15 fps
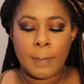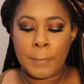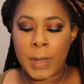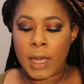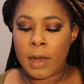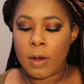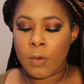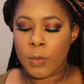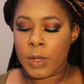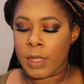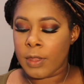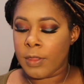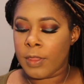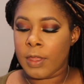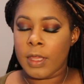pair
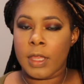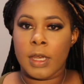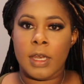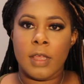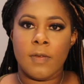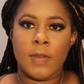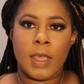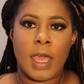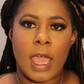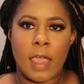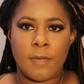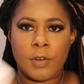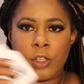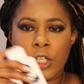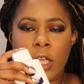with the Nivea
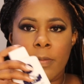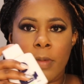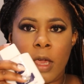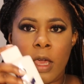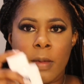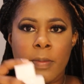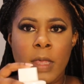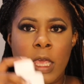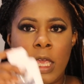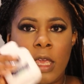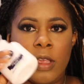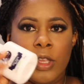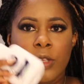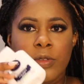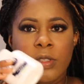Aftershave Balm.
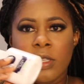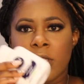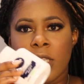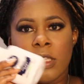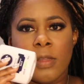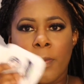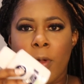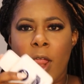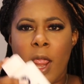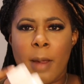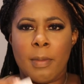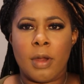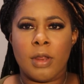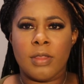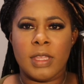Use this as a
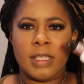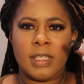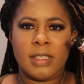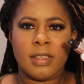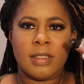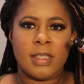primer. This is a